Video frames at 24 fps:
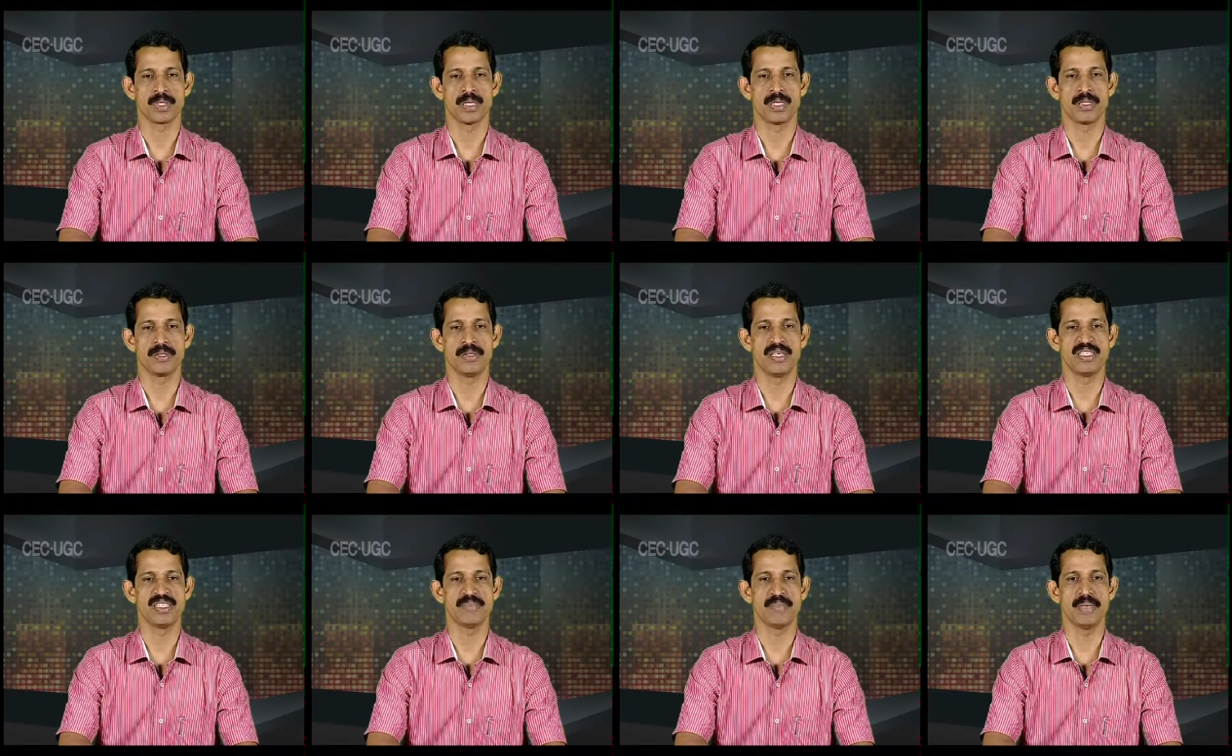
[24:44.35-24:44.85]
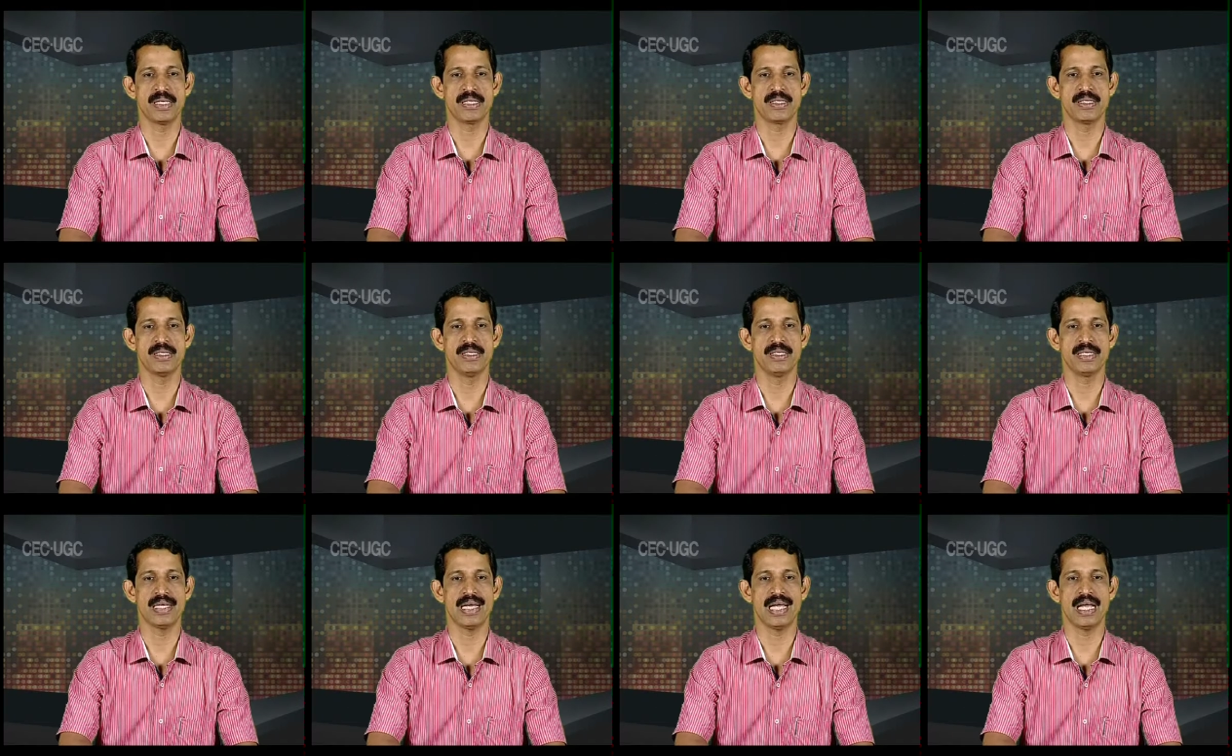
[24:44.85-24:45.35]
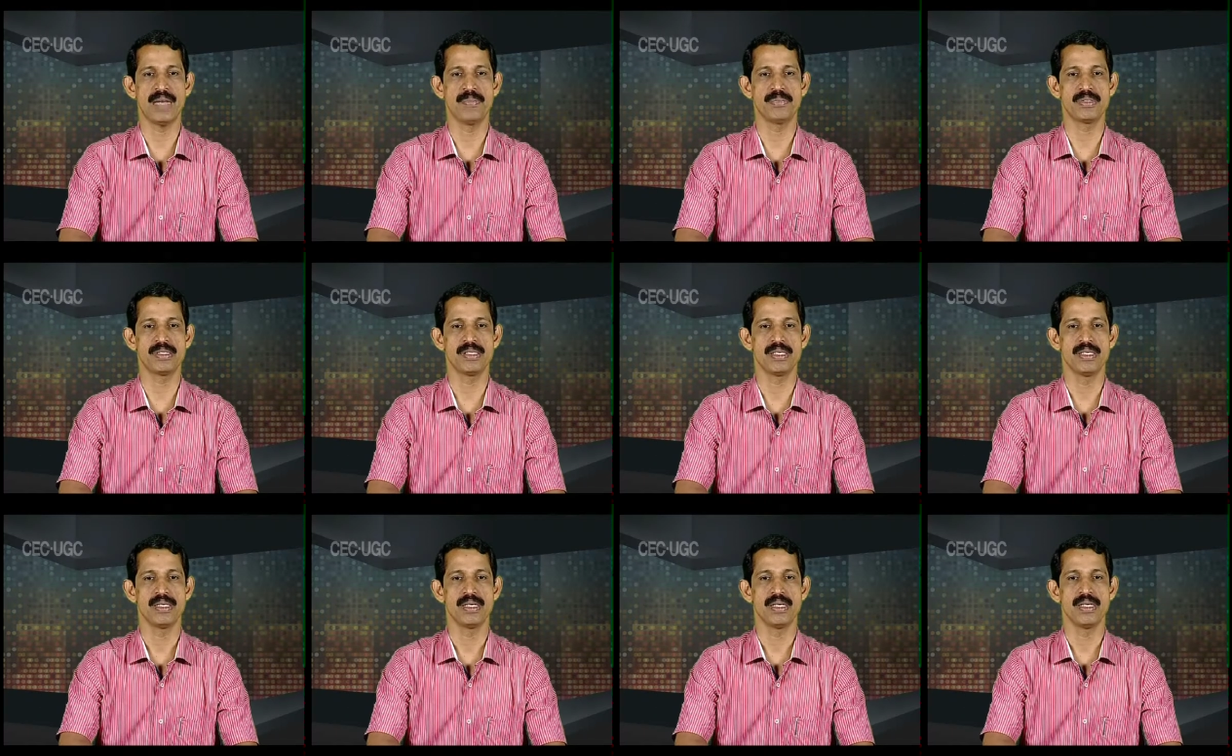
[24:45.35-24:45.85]
This method helps
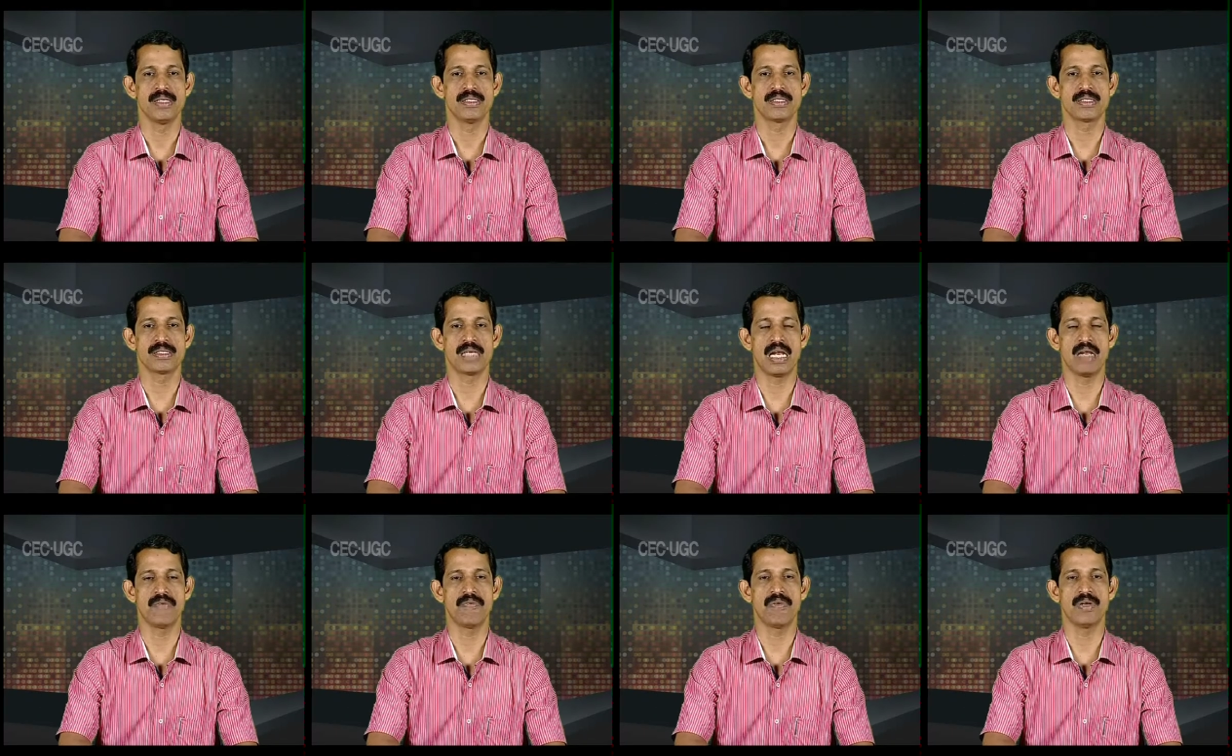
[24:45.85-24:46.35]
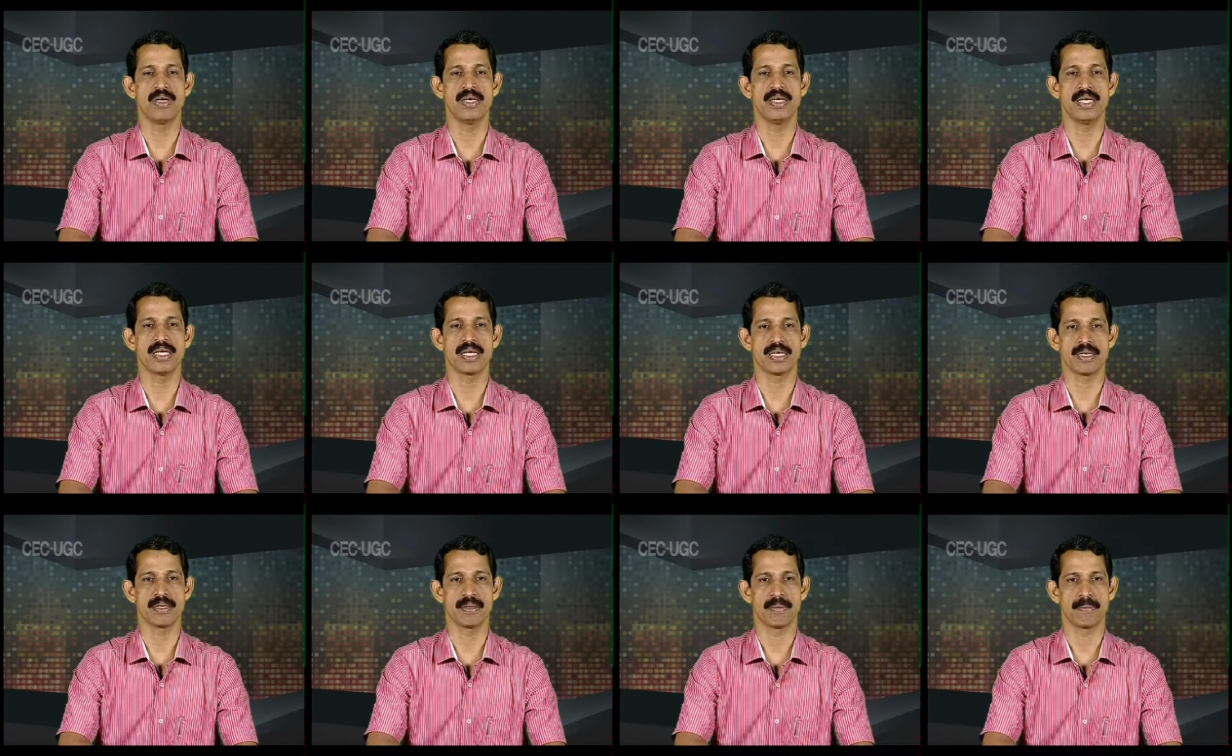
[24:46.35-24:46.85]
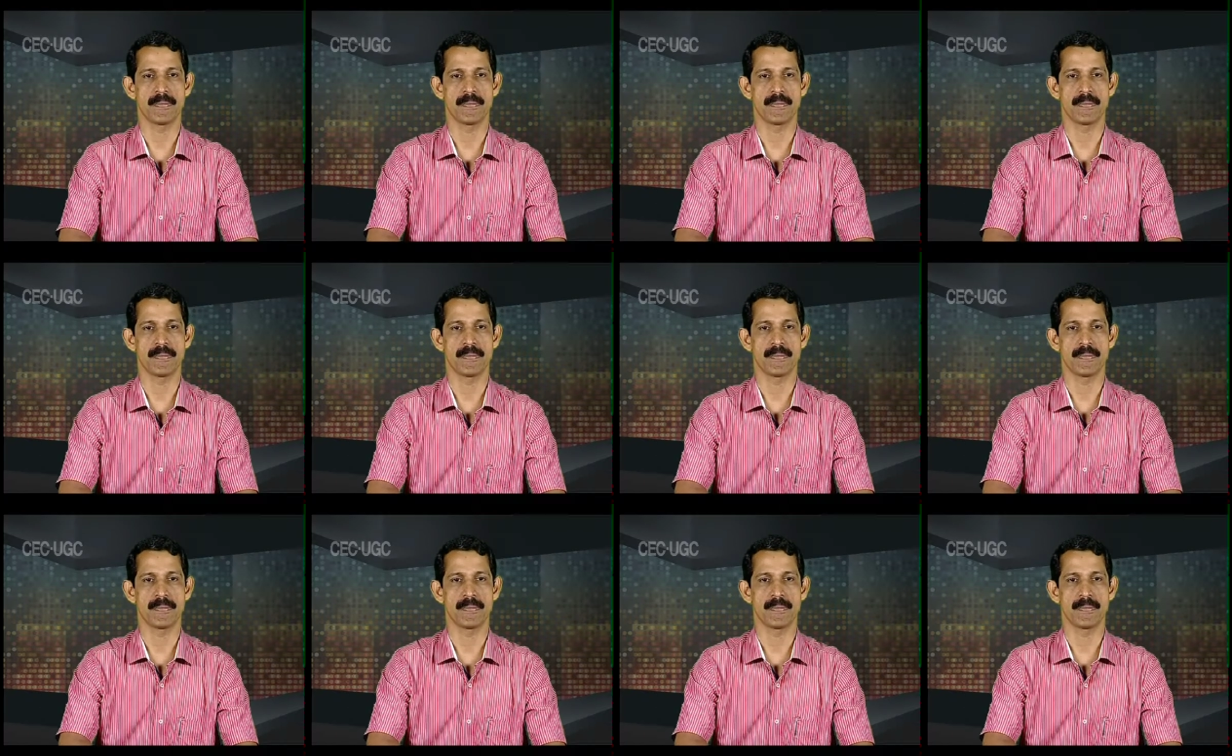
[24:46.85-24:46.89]
self learning.